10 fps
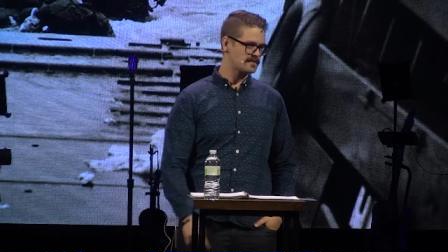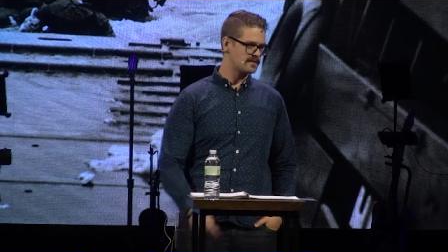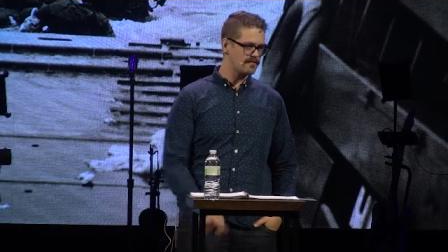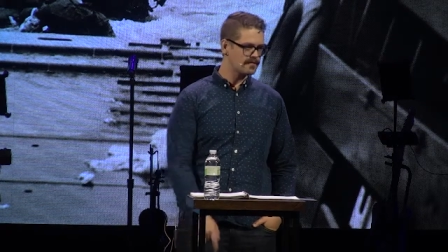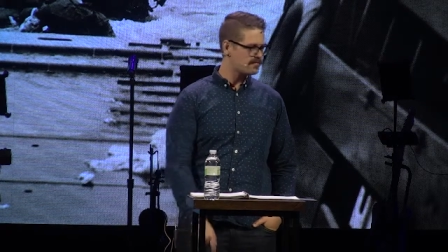
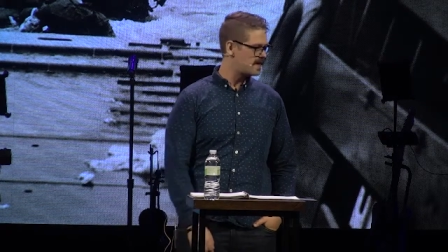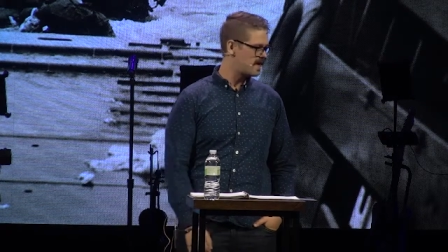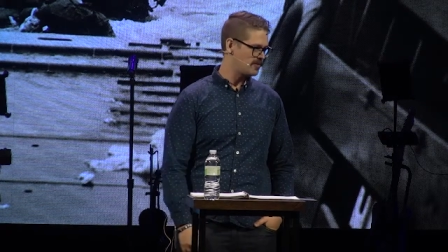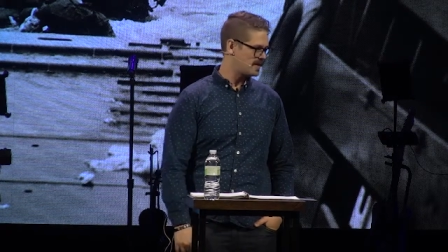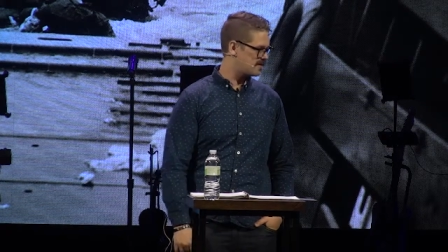Love your
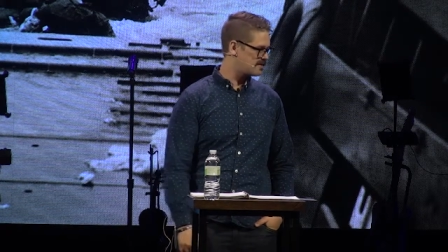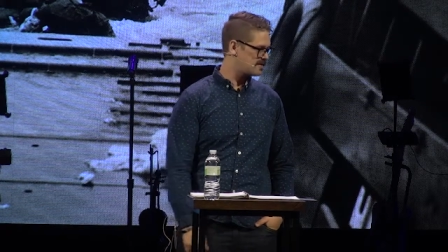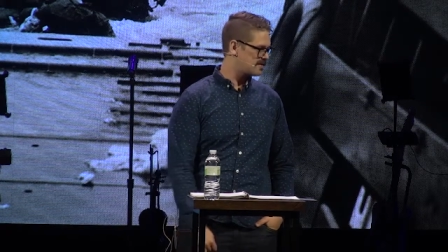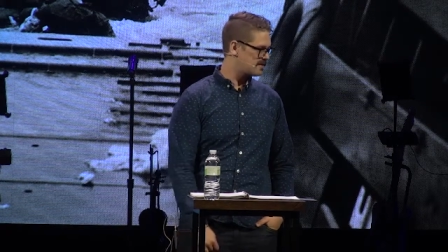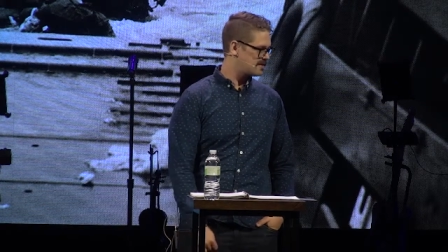family.
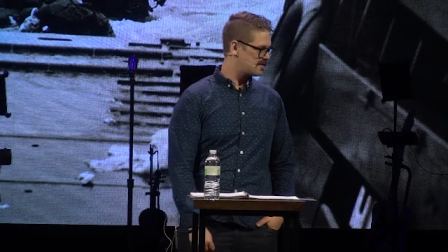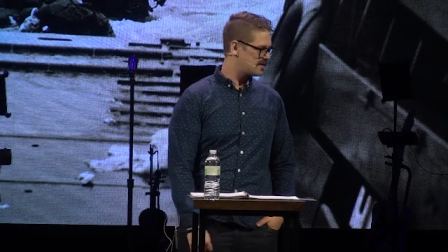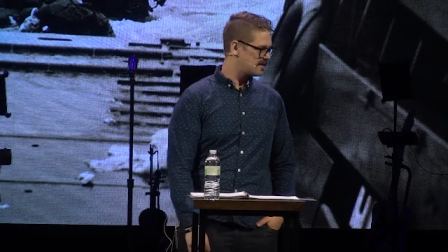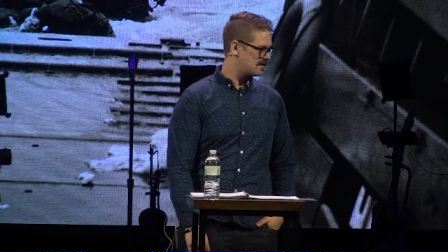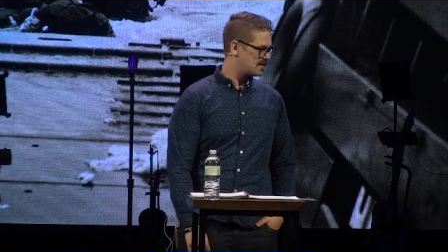
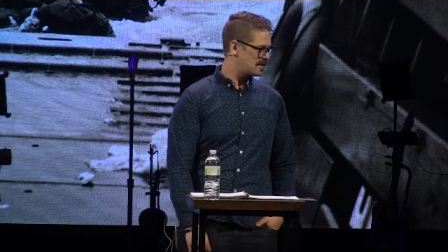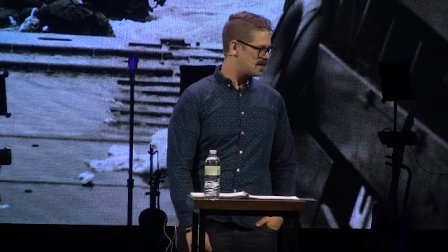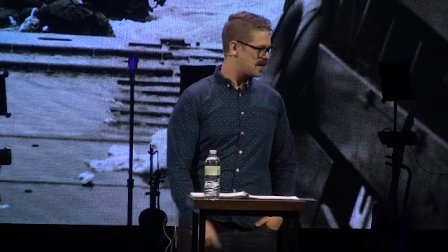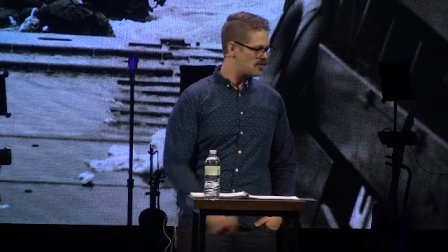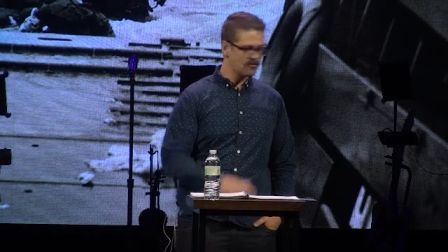
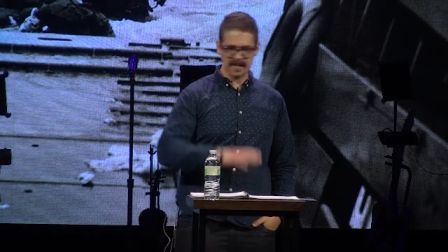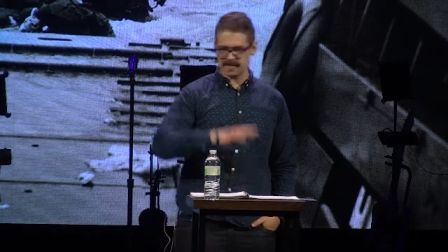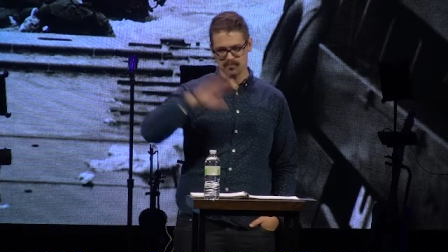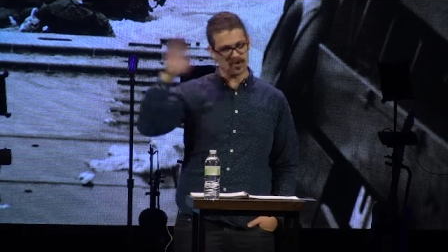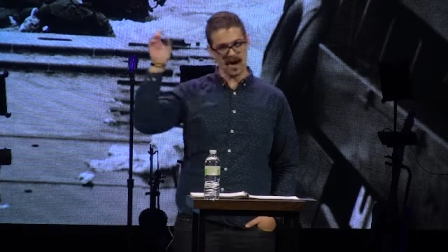And I know
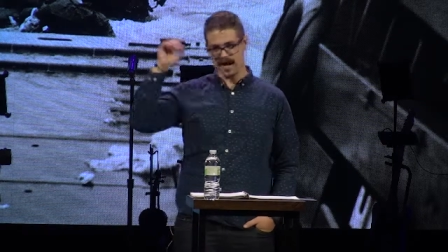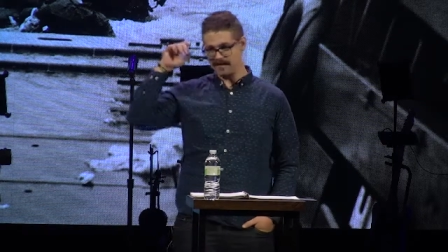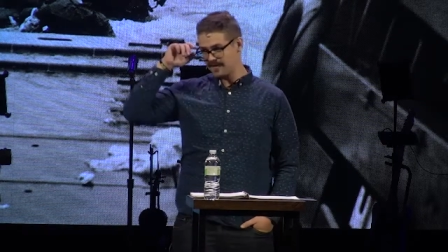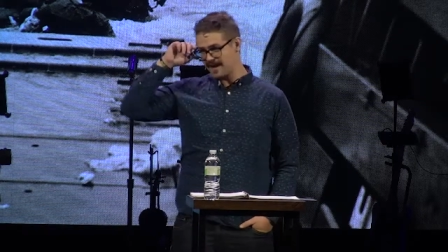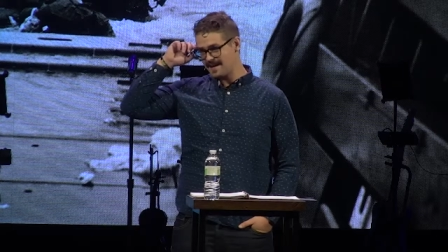that's broad,
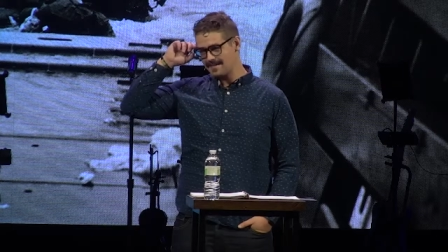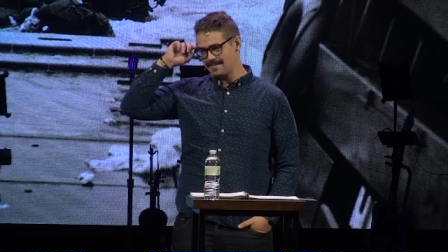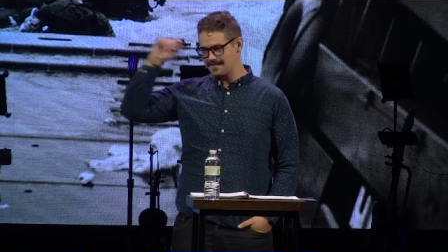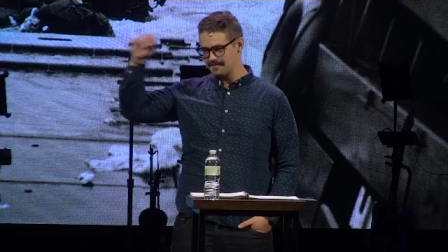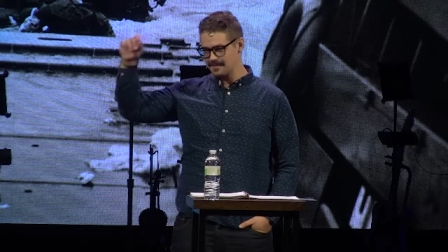right?
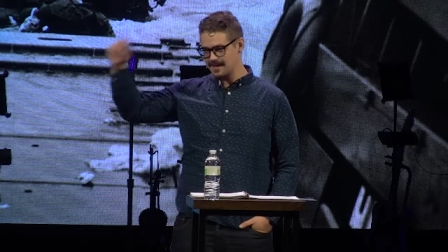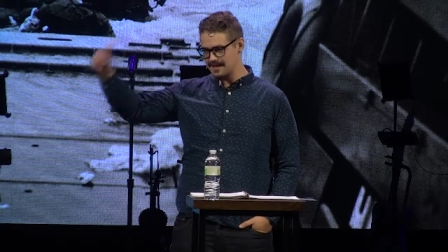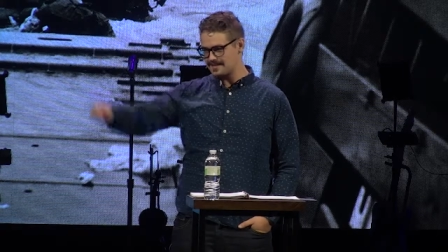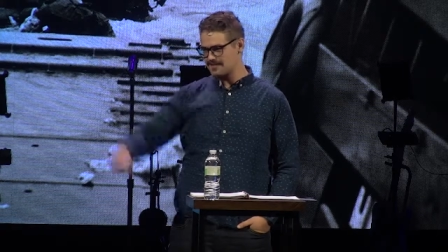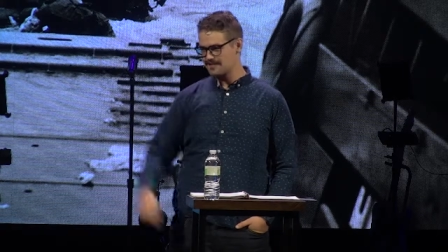
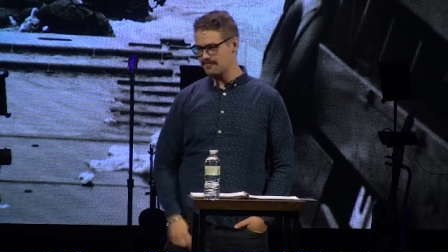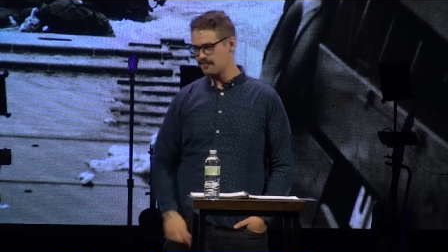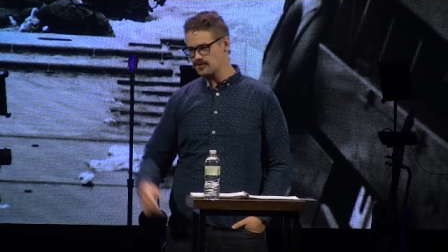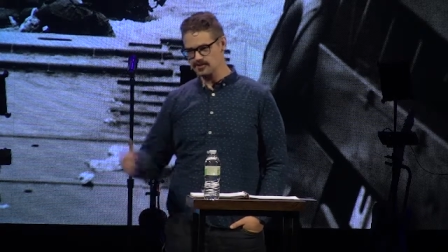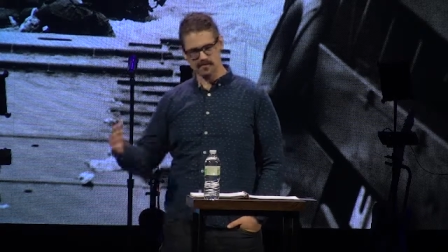Because
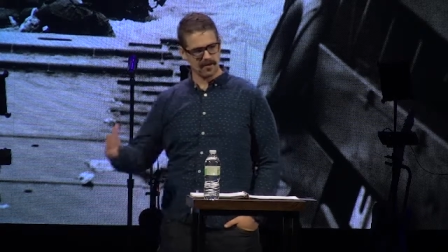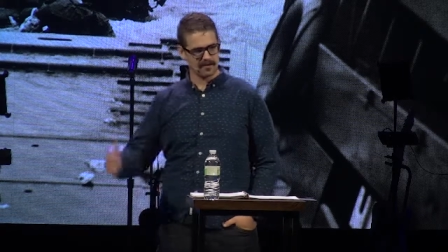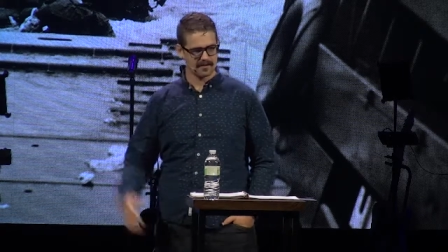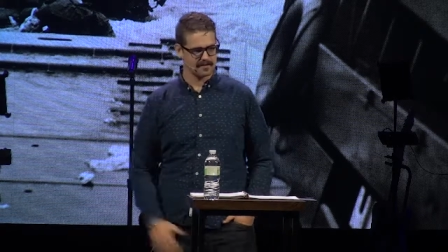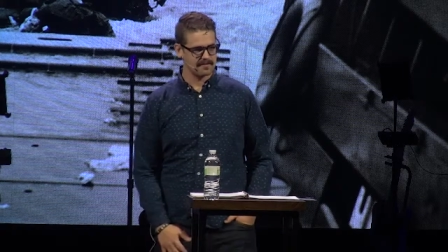first of
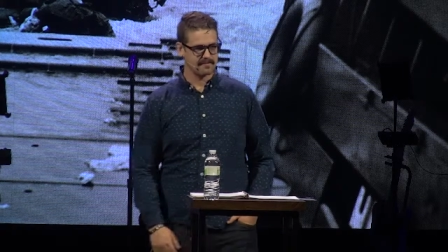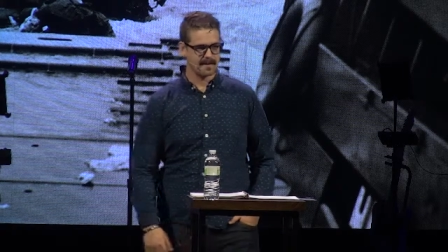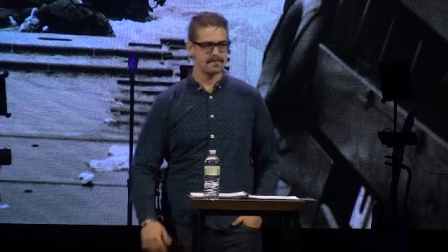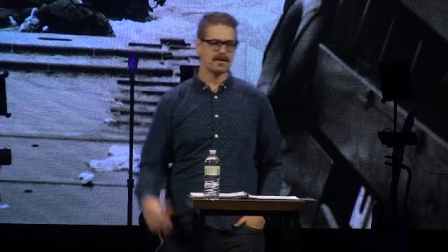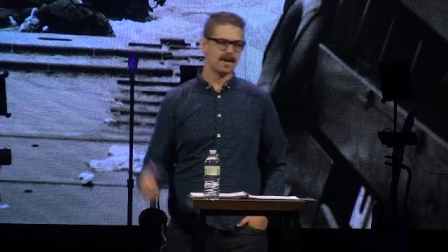all, maybe